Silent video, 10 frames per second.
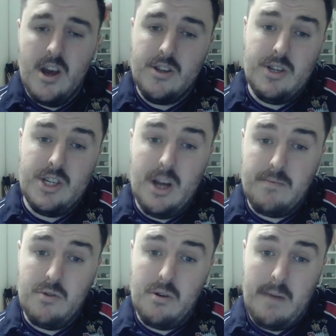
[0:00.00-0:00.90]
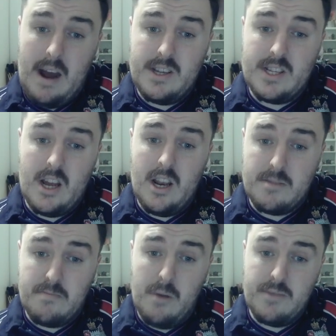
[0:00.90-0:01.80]
So he's jumped all about, he's done loads
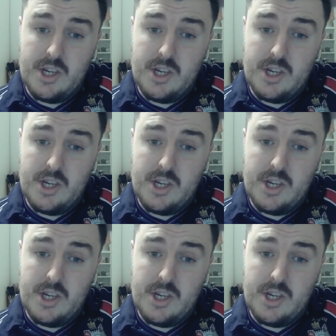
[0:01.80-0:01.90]
of bombs,